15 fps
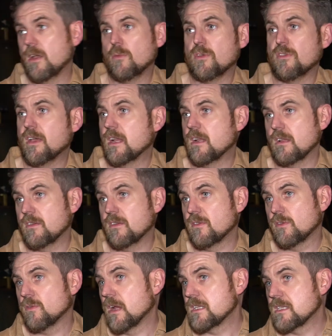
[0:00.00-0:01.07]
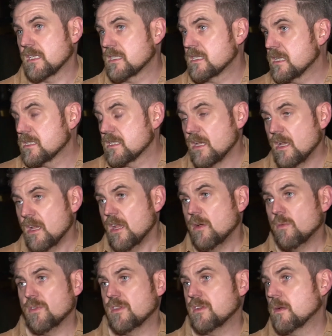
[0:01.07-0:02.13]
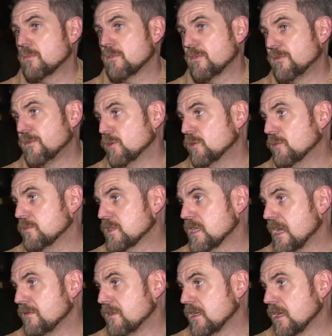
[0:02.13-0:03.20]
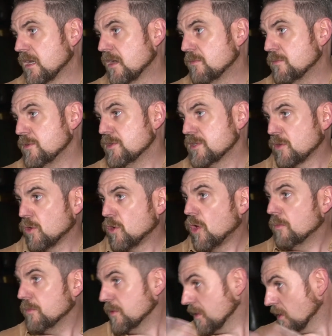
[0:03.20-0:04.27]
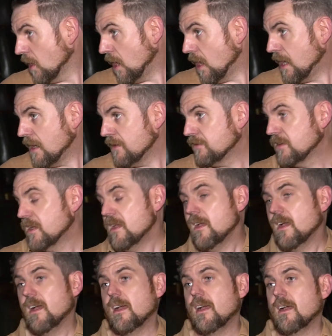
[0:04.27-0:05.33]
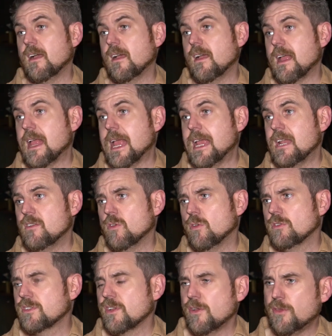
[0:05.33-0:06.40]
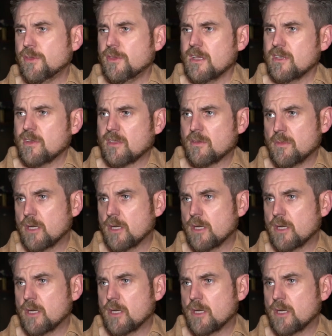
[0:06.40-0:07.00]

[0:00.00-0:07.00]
We've had a great success with a number of films having a musical complement live. And also things like the